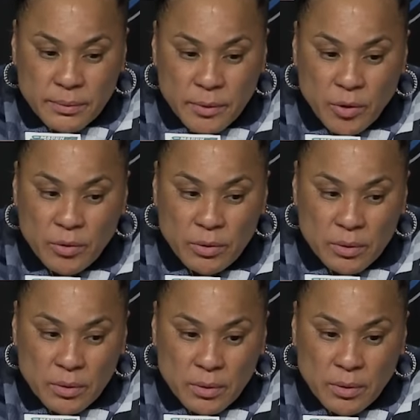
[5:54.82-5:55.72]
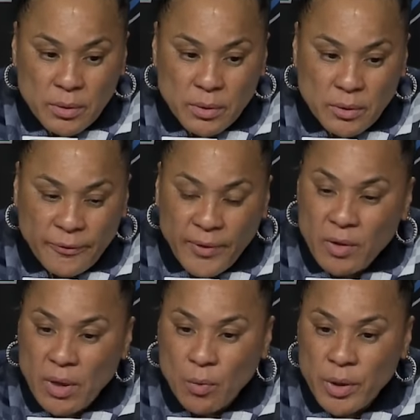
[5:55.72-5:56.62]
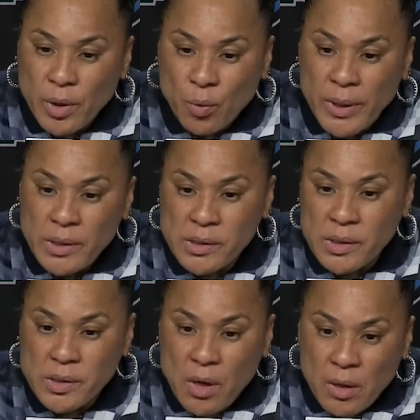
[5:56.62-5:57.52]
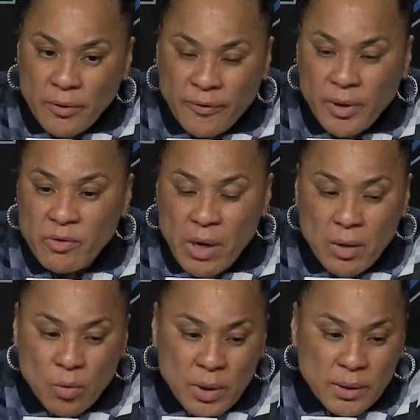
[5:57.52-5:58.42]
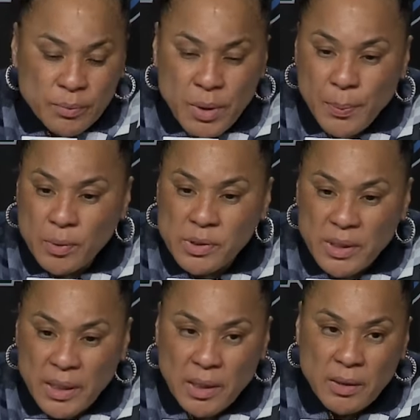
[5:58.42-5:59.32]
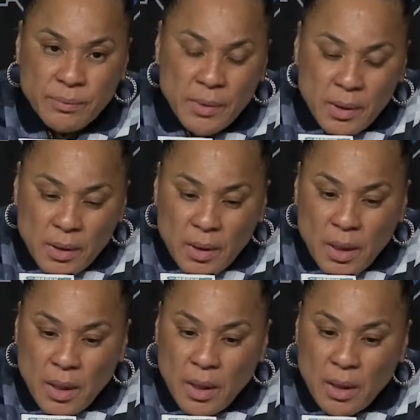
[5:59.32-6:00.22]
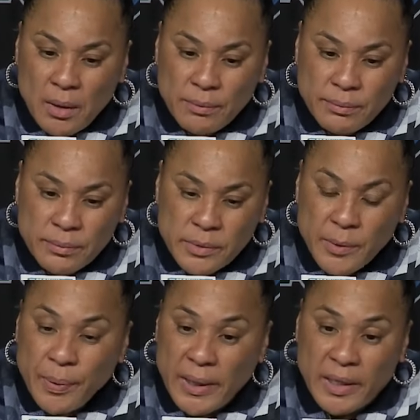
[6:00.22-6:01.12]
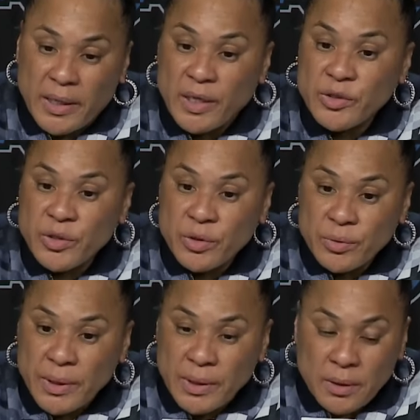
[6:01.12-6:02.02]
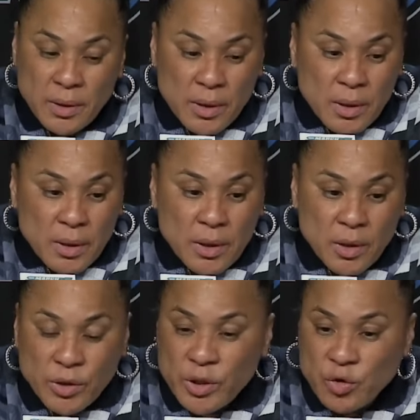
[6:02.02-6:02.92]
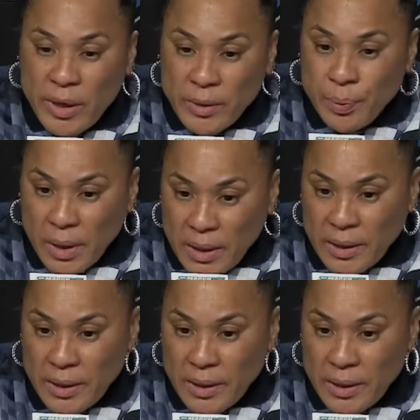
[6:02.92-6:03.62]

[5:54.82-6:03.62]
you figure out what your weaknesses are, you figure out what people scheme to play against you, and you just try to plug